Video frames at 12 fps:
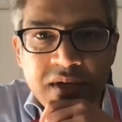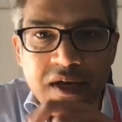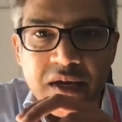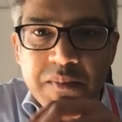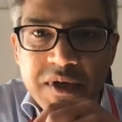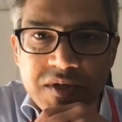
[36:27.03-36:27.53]

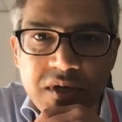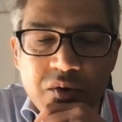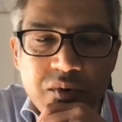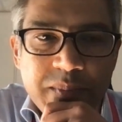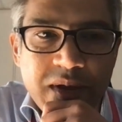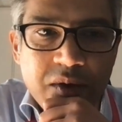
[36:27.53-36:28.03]
at much
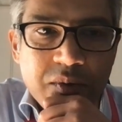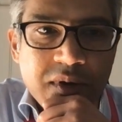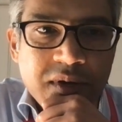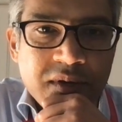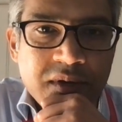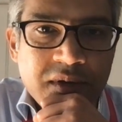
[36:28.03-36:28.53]
lower
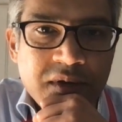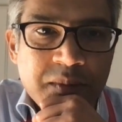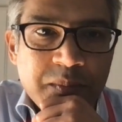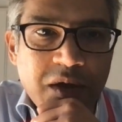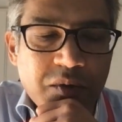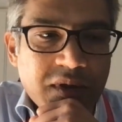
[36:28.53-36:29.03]

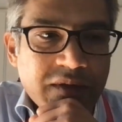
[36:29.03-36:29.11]
power